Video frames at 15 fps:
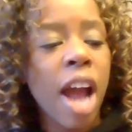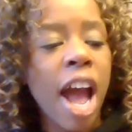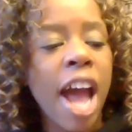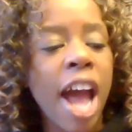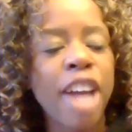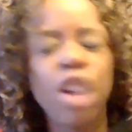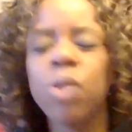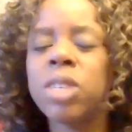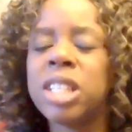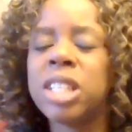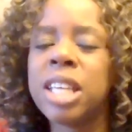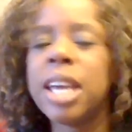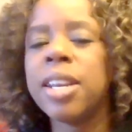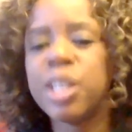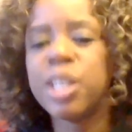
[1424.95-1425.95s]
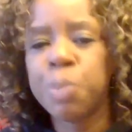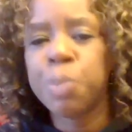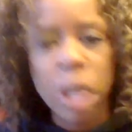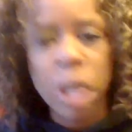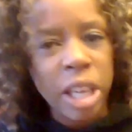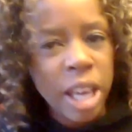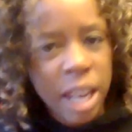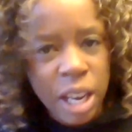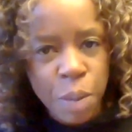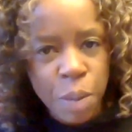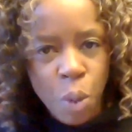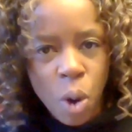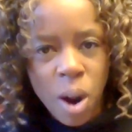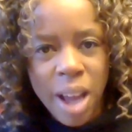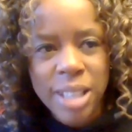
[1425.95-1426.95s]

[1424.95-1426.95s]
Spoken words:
I don't see it as bullying anymore.